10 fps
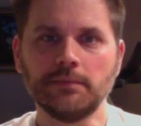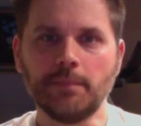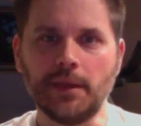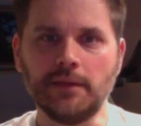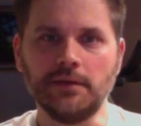
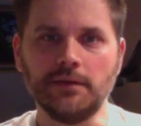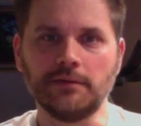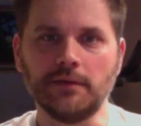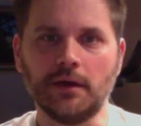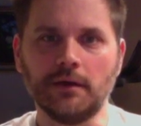made
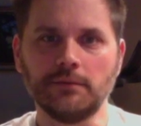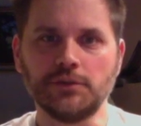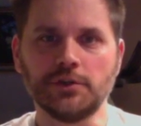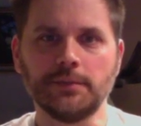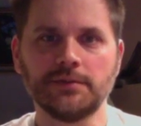these uh,
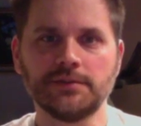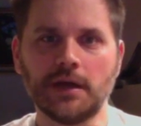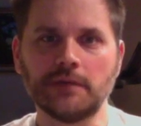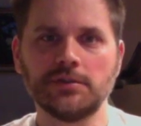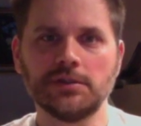German
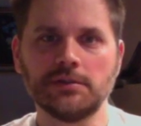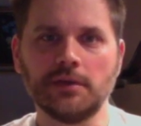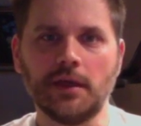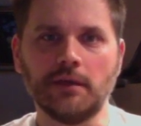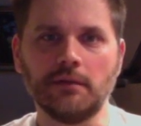sausages
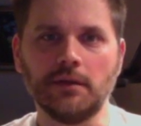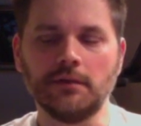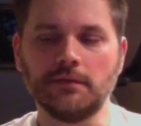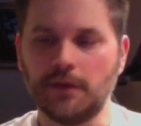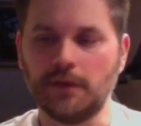and
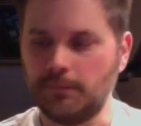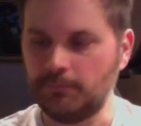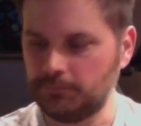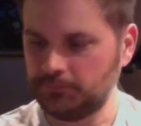these um,